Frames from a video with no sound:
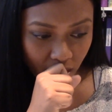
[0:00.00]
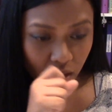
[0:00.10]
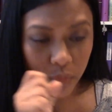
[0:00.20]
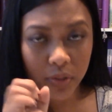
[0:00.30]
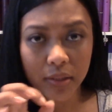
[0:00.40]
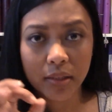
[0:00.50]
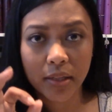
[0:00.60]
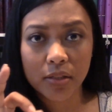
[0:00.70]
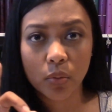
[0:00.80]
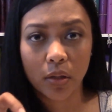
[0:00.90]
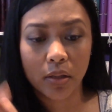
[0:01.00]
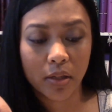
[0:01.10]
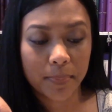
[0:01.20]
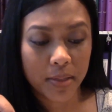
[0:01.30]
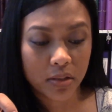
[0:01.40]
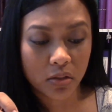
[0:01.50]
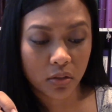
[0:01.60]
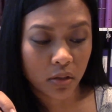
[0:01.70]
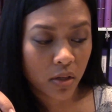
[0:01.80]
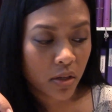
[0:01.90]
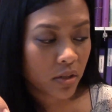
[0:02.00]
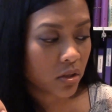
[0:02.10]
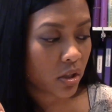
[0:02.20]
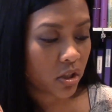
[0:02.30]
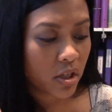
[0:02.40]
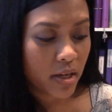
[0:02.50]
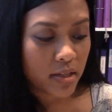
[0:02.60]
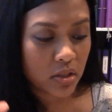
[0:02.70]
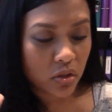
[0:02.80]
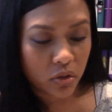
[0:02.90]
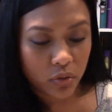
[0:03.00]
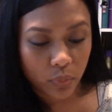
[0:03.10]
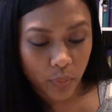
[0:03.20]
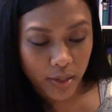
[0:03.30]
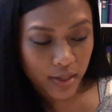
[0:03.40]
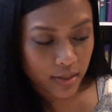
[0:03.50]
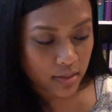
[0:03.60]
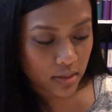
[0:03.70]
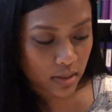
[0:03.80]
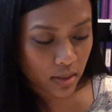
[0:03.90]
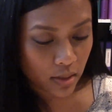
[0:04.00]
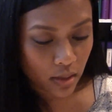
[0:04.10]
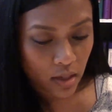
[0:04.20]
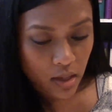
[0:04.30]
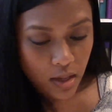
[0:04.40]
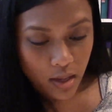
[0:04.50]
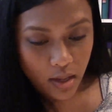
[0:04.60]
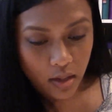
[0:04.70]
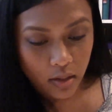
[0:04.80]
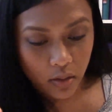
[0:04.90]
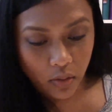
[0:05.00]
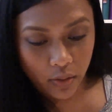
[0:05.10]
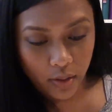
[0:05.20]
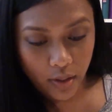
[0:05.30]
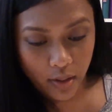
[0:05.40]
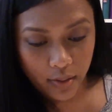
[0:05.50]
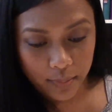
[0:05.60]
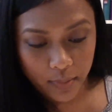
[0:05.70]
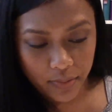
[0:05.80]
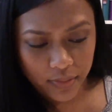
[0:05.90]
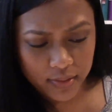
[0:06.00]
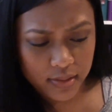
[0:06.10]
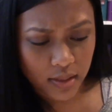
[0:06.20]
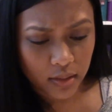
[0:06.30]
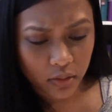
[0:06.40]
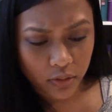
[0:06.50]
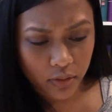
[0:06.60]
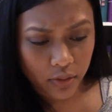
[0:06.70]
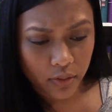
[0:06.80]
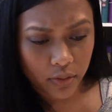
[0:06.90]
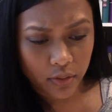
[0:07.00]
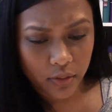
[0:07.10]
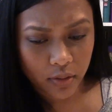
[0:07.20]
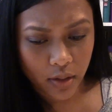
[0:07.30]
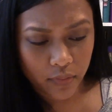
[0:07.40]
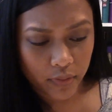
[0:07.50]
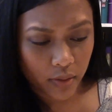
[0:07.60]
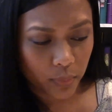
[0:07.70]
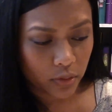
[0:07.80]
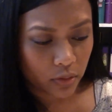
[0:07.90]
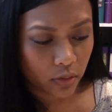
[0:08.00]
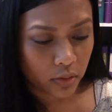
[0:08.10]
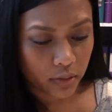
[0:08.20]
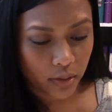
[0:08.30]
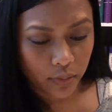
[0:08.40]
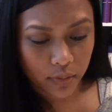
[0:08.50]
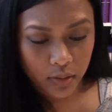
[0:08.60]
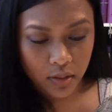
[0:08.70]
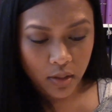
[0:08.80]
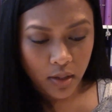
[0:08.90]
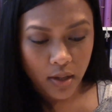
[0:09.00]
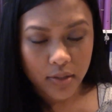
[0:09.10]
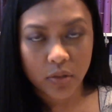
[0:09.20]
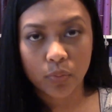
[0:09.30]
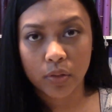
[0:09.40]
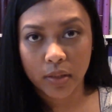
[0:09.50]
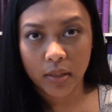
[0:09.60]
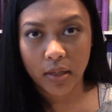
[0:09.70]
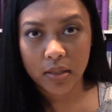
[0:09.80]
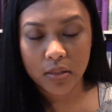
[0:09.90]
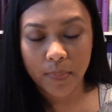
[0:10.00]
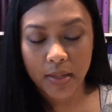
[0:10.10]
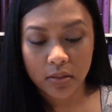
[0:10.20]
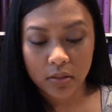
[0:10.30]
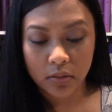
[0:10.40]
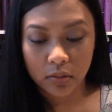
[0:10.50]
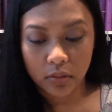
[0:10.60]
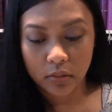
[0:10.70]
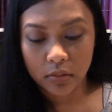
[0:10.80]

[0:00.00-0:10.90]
a really nice quality pencil, such as Derwent, or I think Staedtler, I forget what they're called now, has a really nice pencil